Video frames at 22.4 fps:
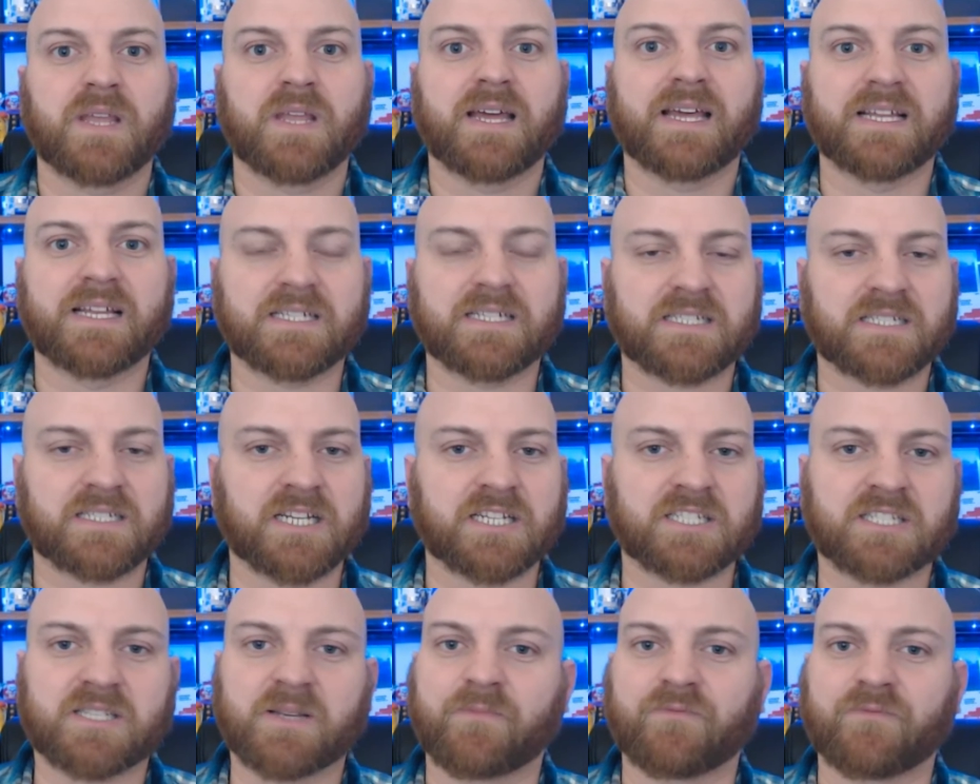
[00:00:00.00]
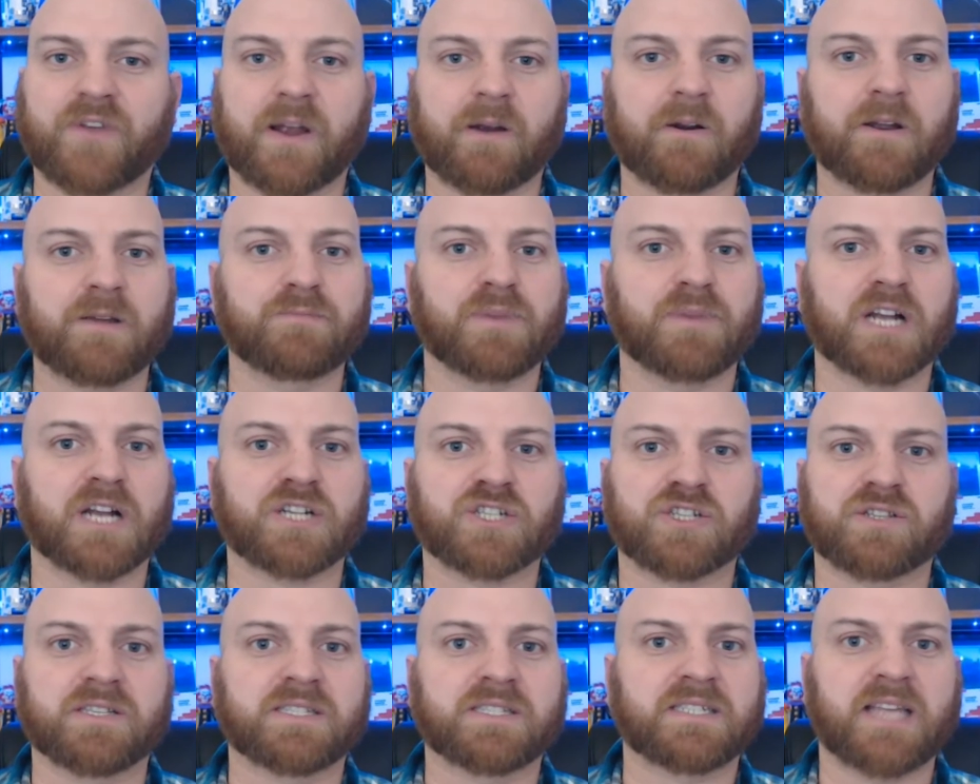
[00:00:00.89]
His system very
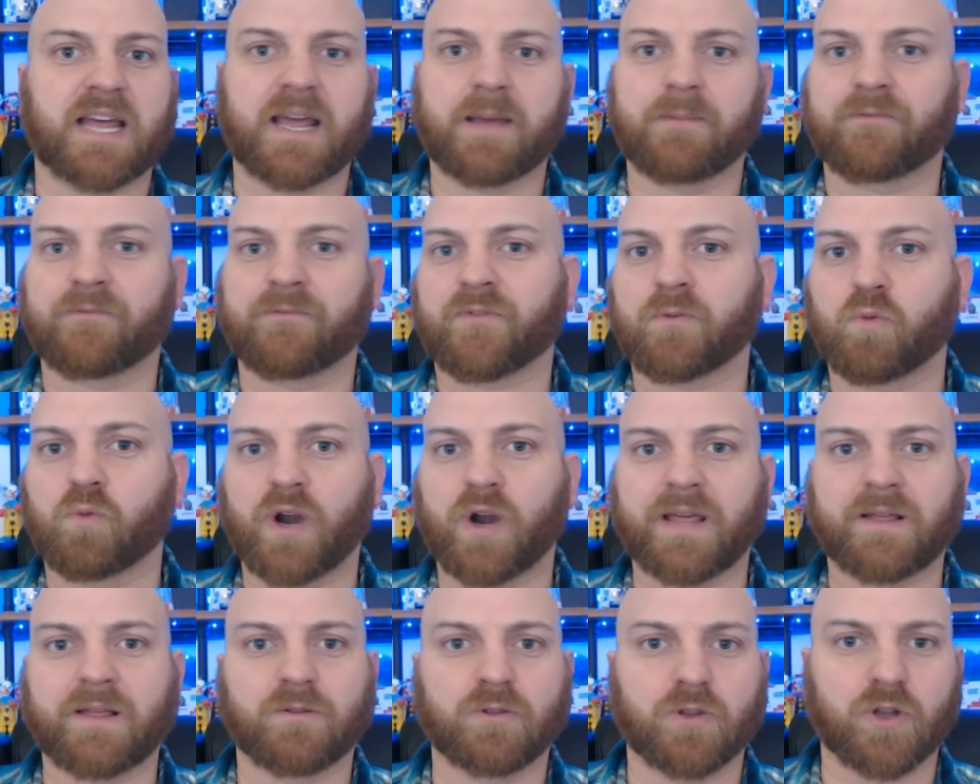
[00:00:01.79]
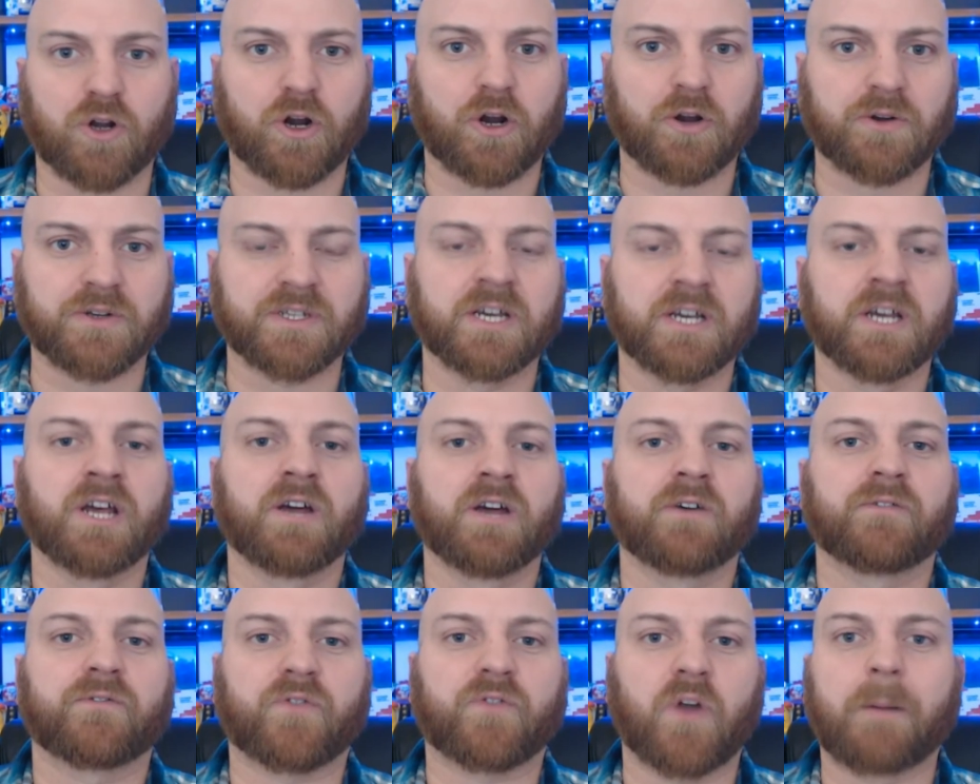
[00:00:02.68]
much the same from what he learned
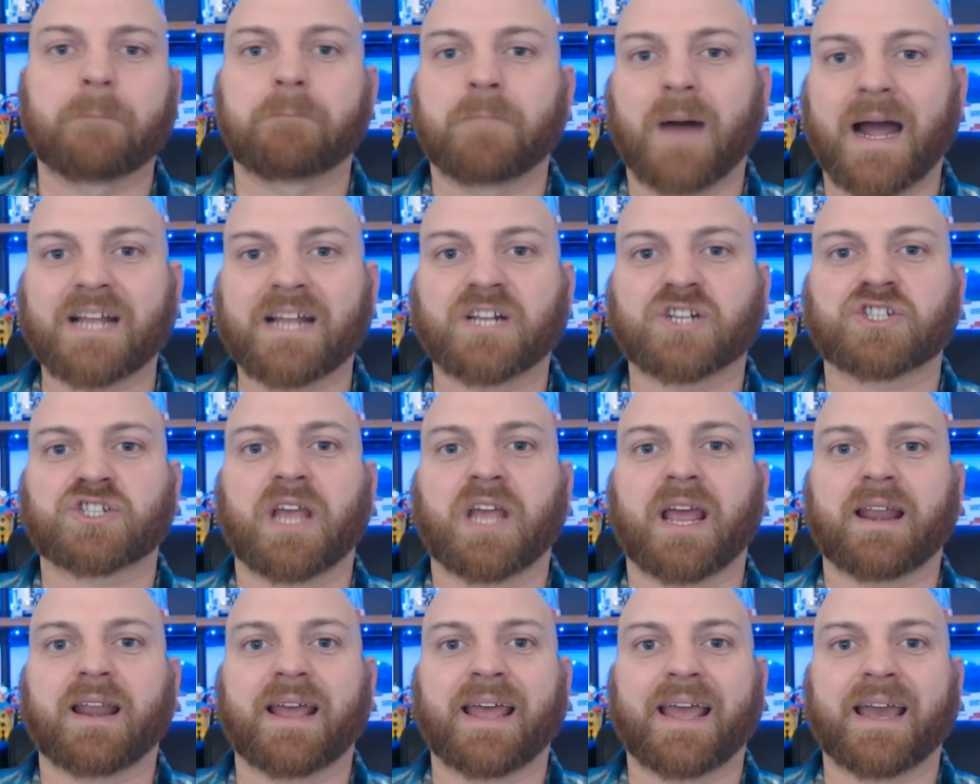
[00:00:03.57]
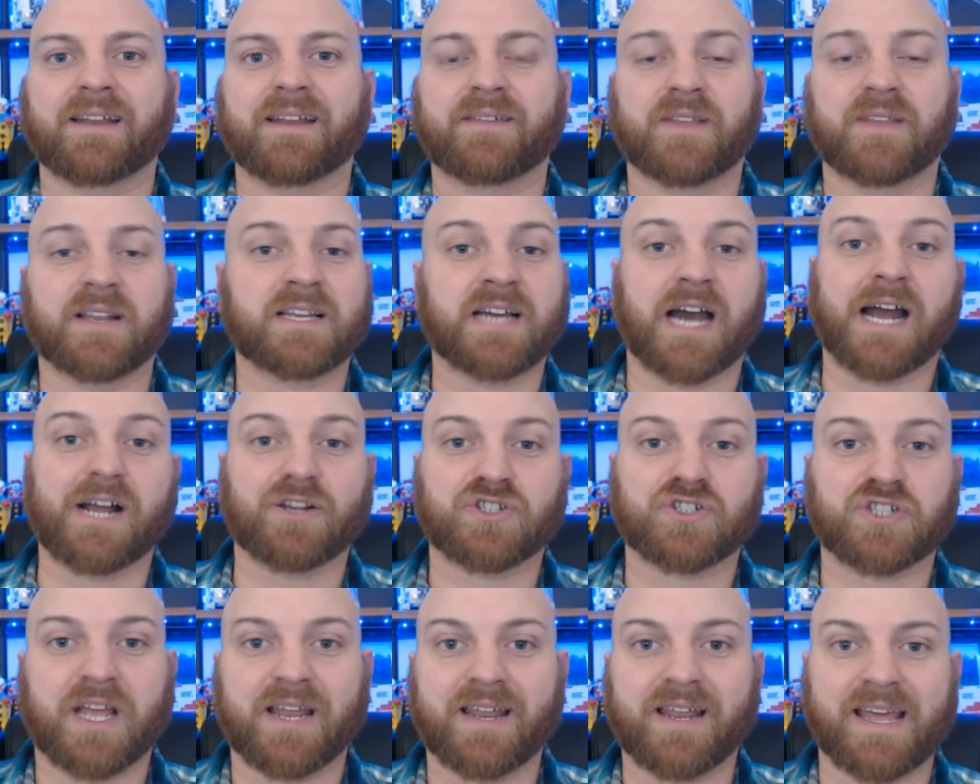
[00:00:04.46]
from Mike Shanahan, and then Kyle
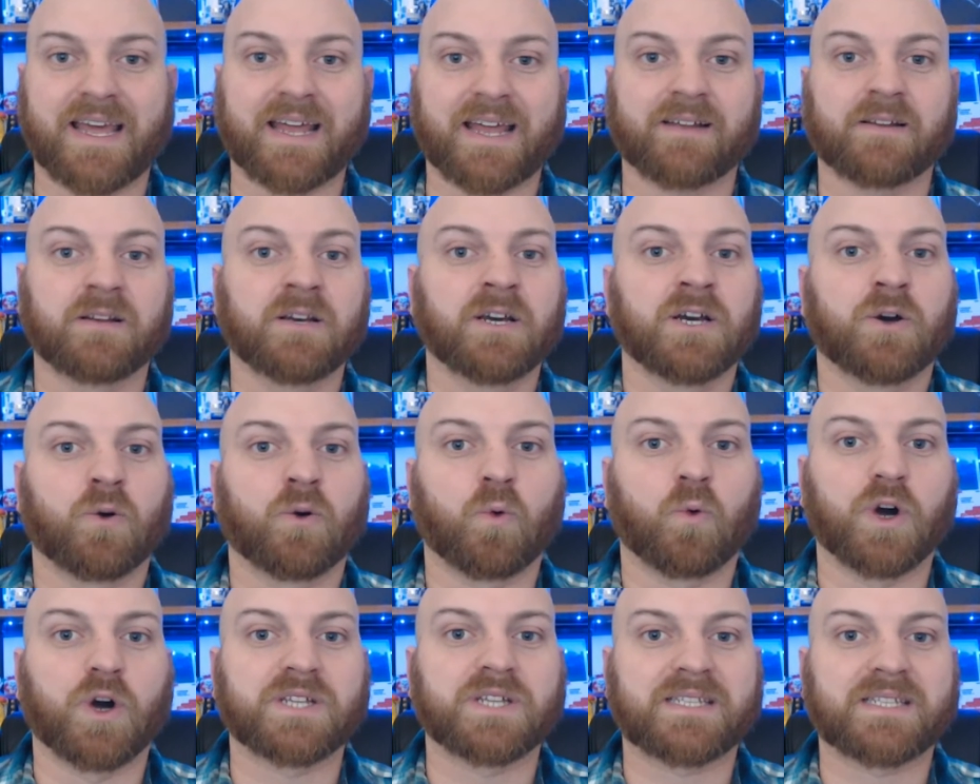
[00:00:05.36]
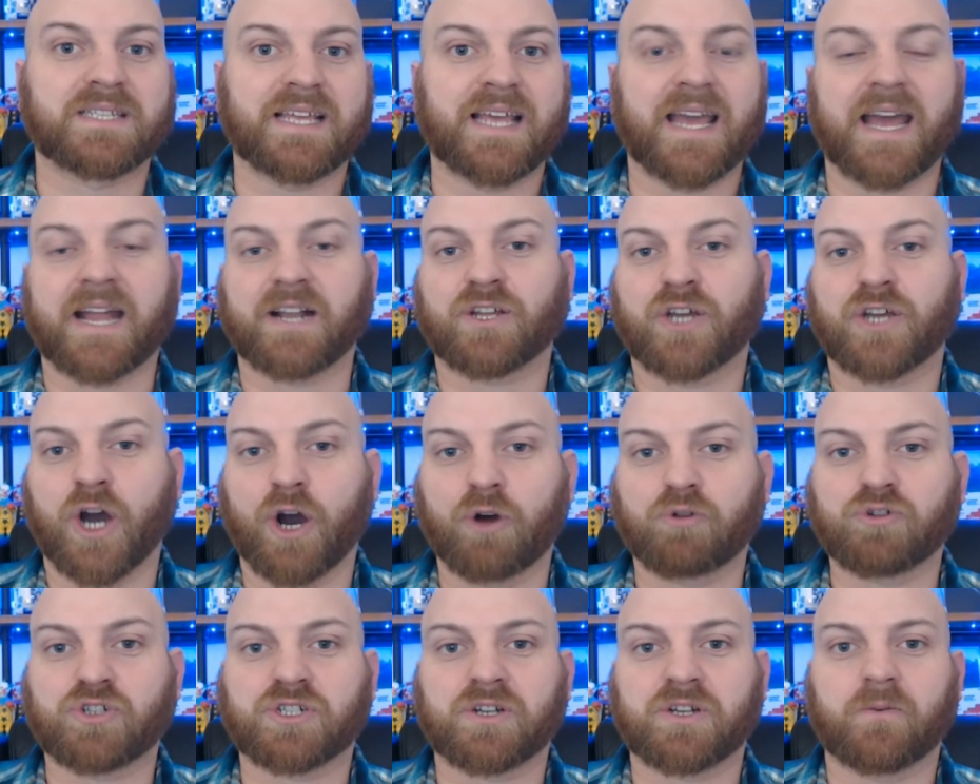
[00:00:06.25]
Shanahan was the head
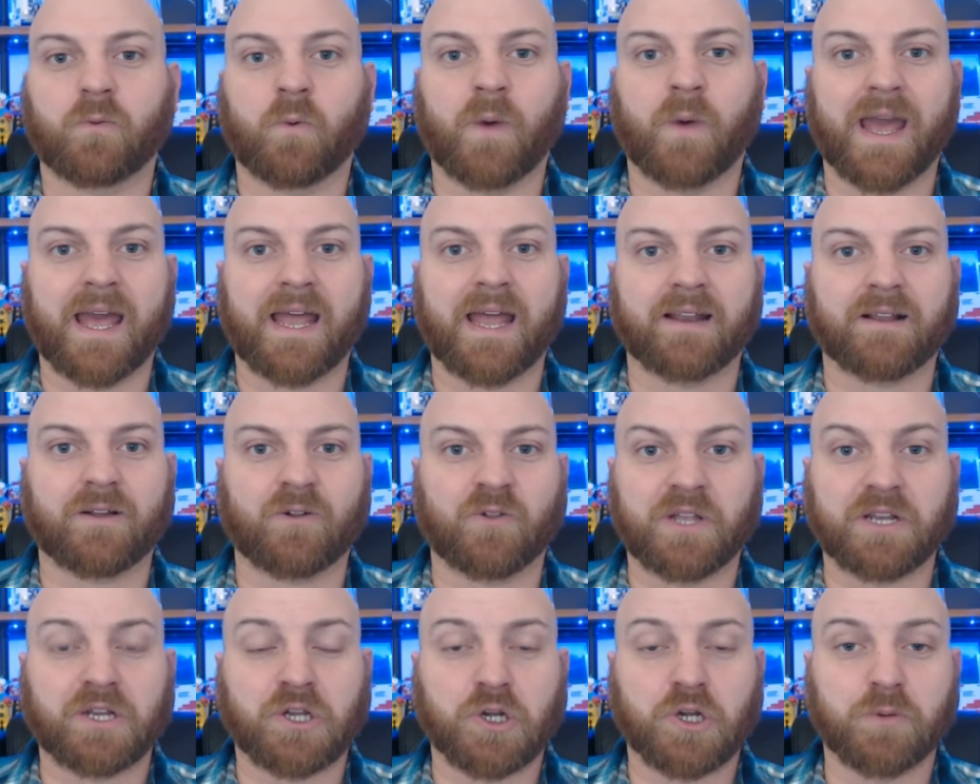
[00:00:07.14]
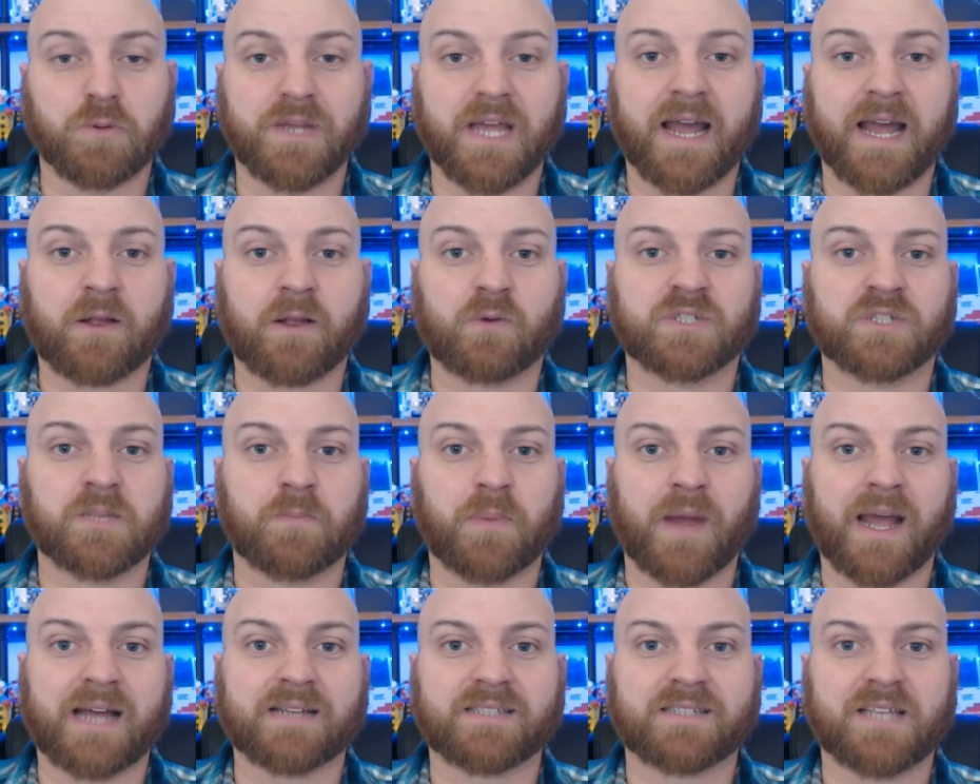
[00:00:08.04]
coach when Klint Kubiak was the
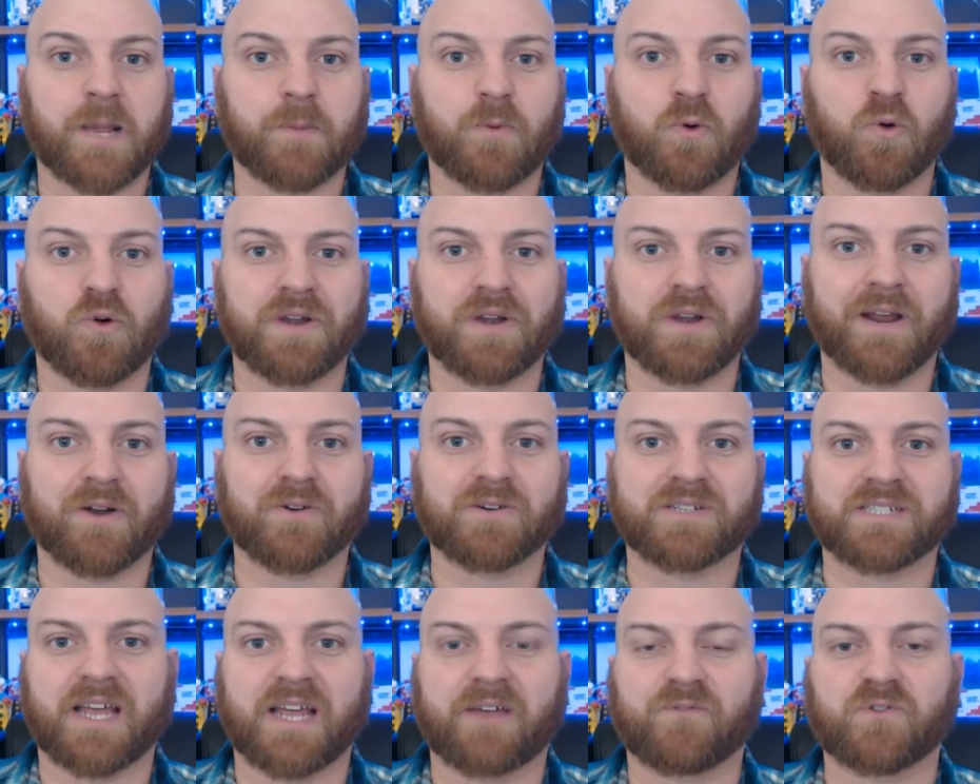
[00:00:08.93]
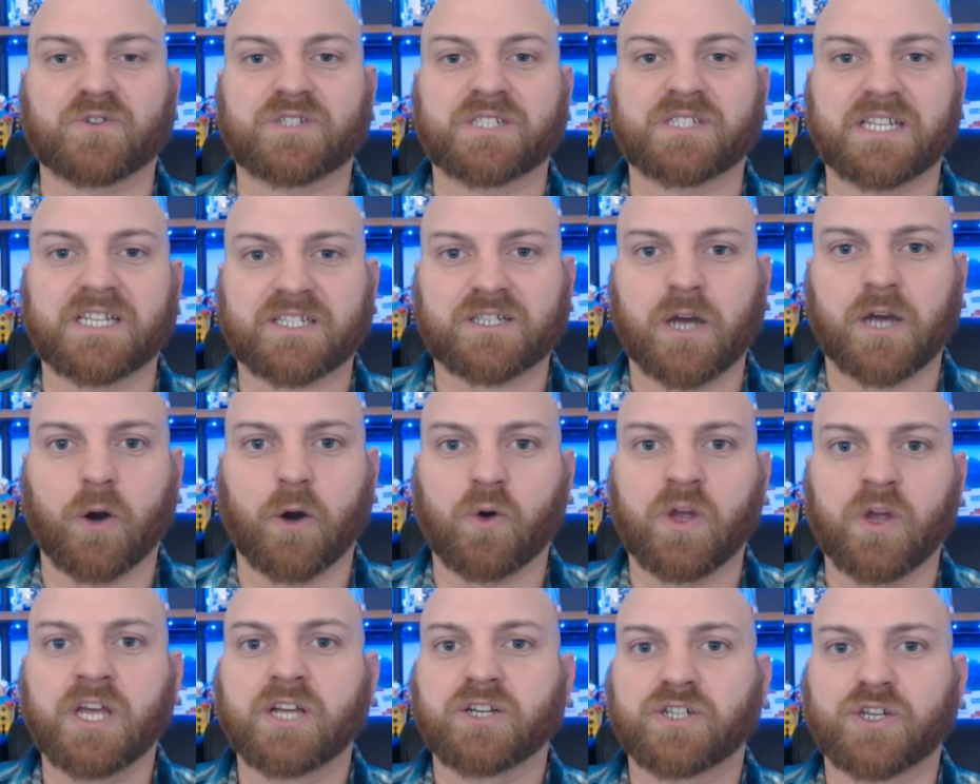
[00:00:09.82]
pass game coordinator in San Francisco
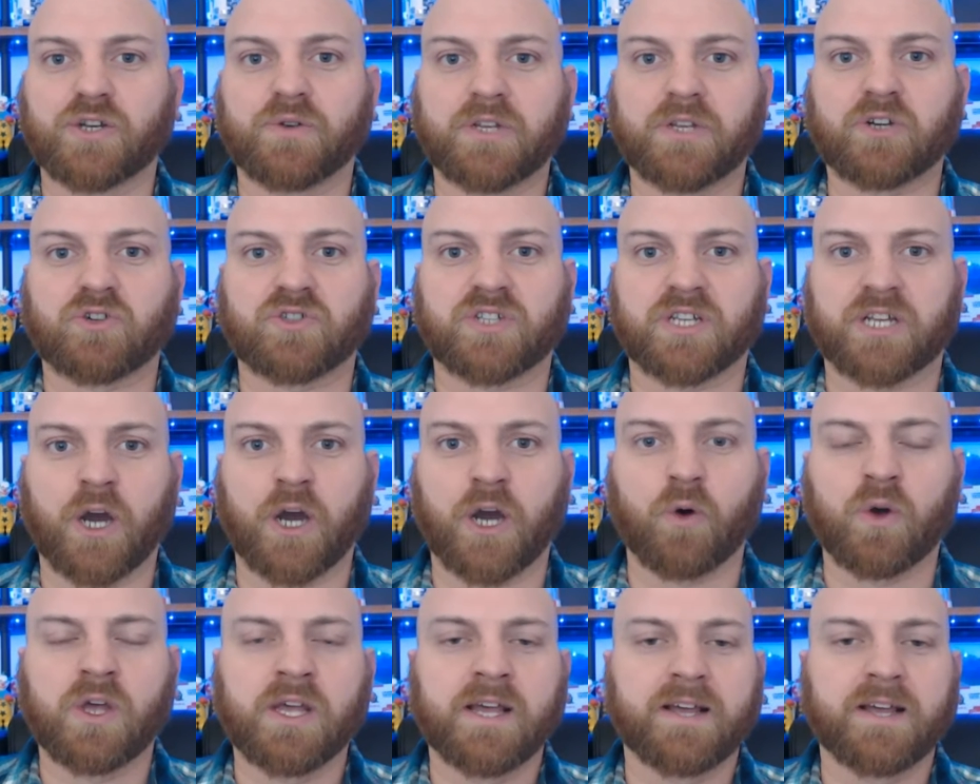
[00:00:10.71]
2 years ago.